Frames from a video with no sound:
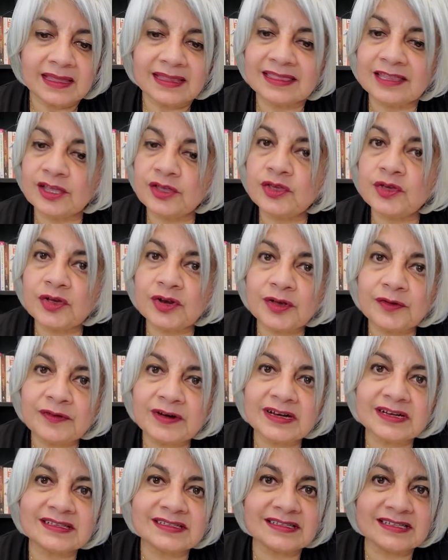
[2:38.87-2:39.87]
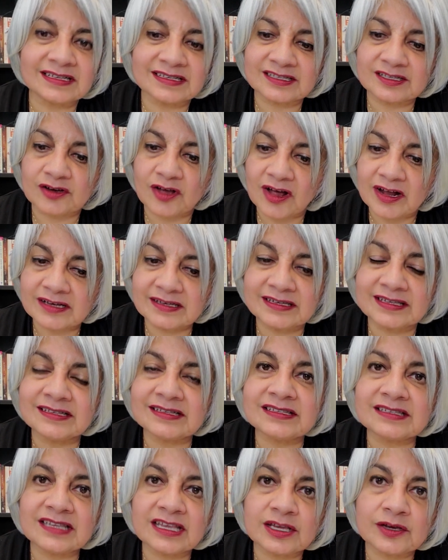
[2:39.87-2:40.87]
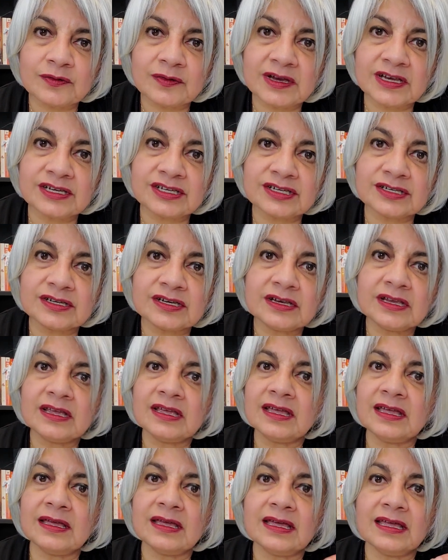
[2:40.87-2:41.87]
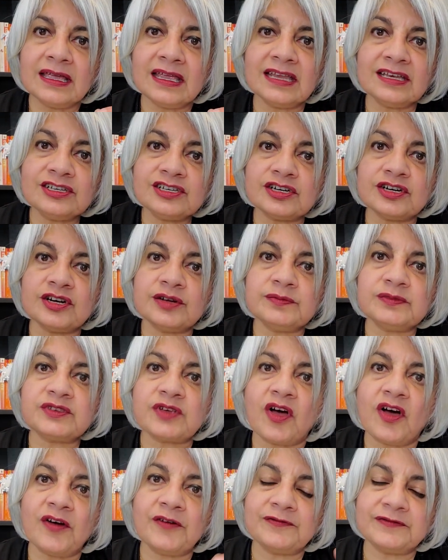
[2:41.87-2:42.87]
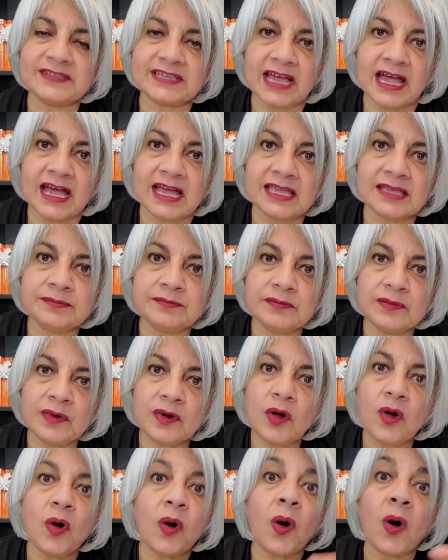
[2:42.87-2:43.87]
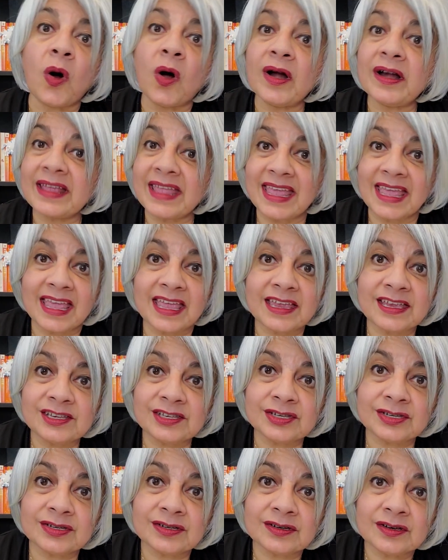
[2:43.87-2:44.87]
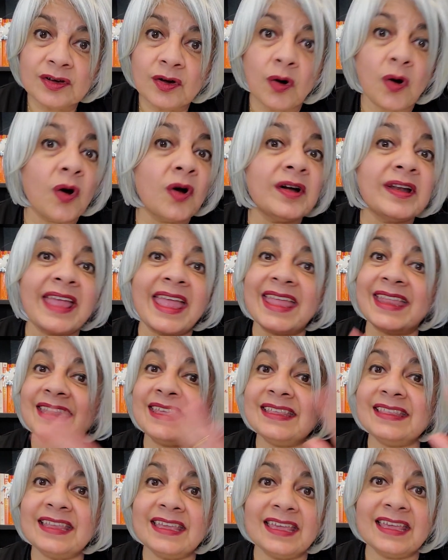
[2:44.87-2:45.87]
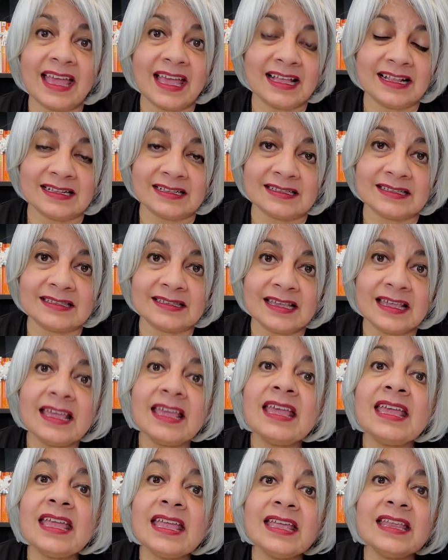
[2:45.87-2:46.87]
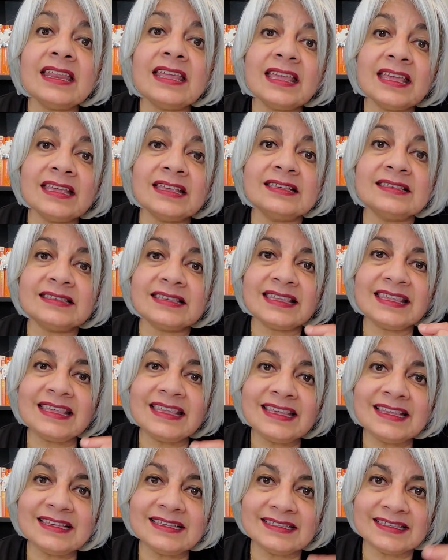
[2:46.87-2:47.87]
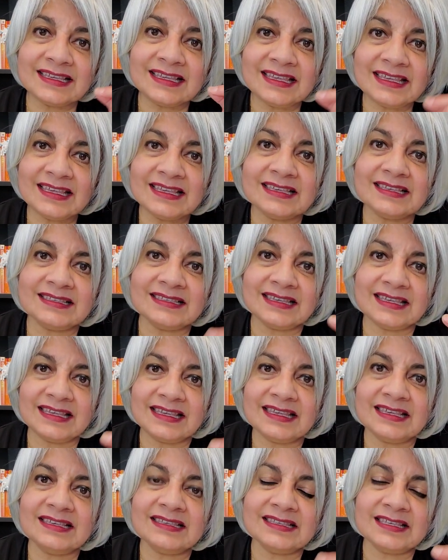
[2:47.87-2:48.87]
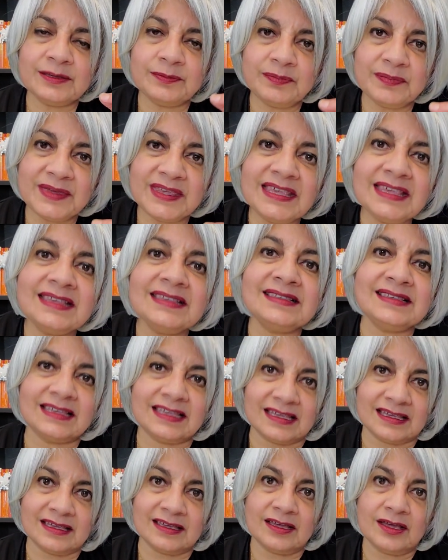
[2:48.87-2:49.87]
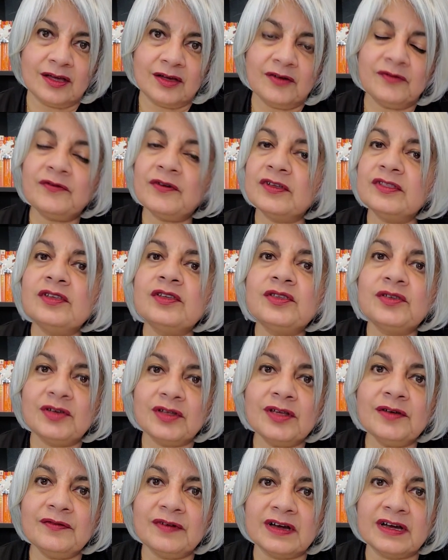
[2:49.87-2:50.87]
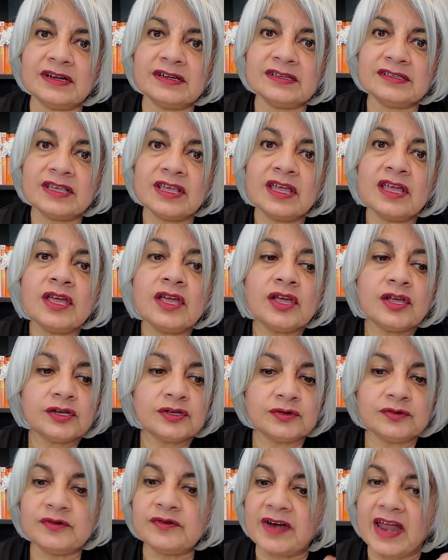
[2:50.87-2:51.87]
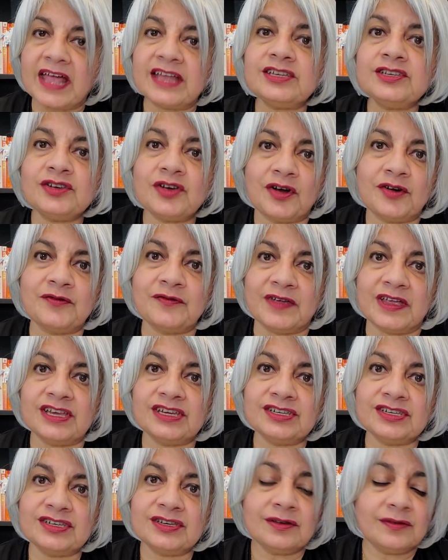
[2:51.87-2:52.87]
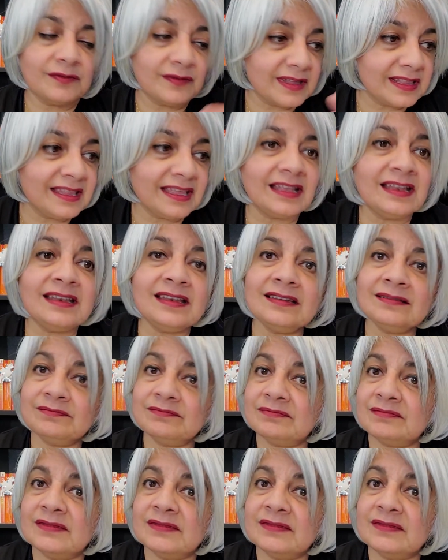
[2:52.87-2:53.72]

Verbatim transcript: The universe does not distinguish in terms of time or age or anything else. It is easy, easy, easy peasy for the universe to grant your wish within